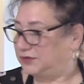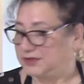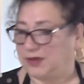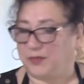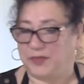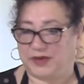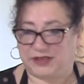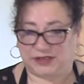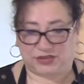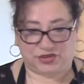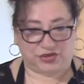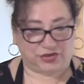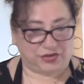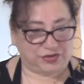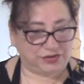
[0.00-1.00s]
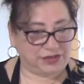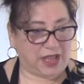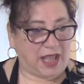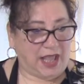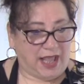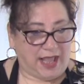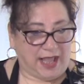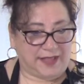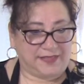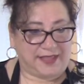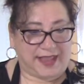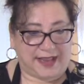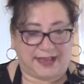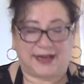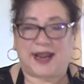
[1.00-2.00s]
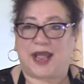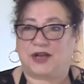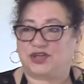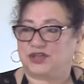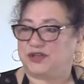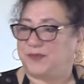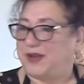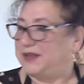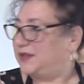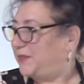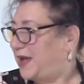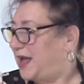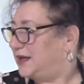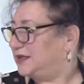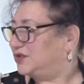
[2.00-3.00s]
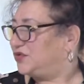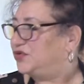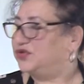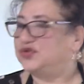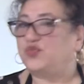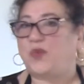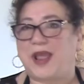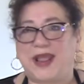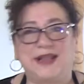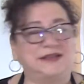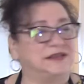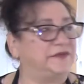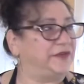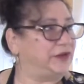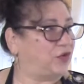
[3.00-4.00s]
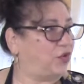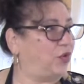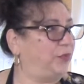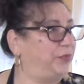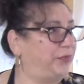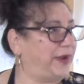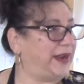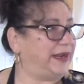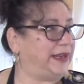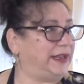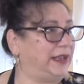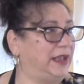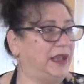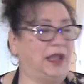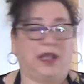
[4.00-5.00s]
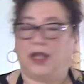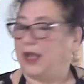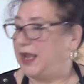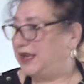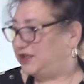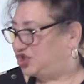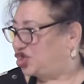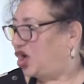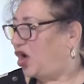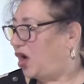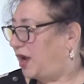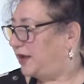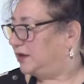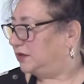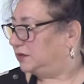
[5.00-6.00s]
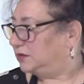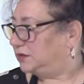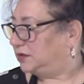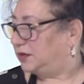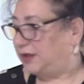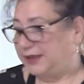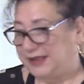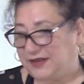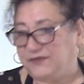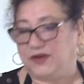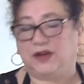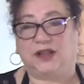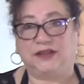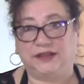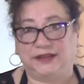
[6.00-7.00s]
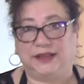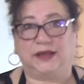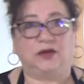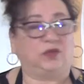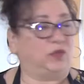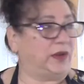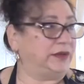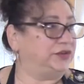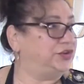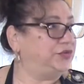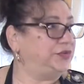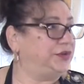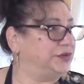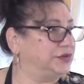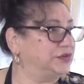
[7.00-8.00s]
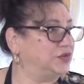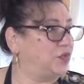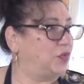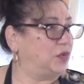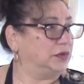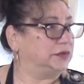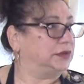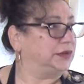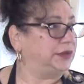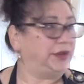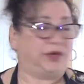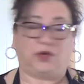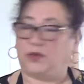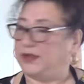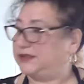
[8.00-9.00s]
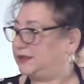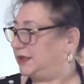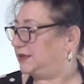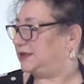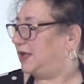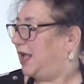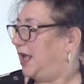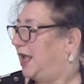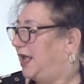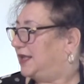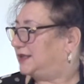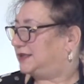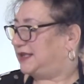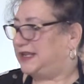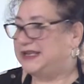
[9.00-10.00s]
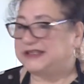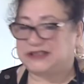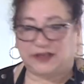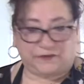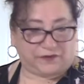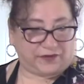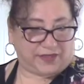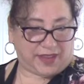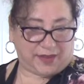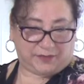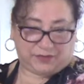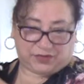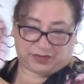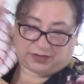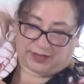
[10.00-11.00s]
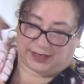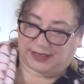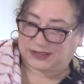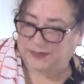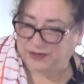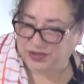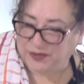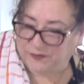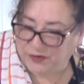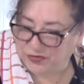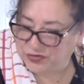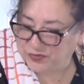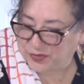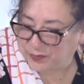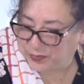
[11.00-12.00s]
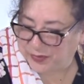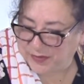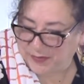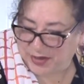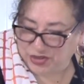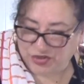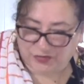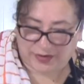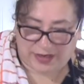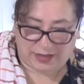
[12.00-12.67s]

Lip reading: somebody stirs, and they can actually make the patty. So there's ways of incorporating a child, like even a little one, 2 years old. It's easy for them to, especially if you do the pre-measuring.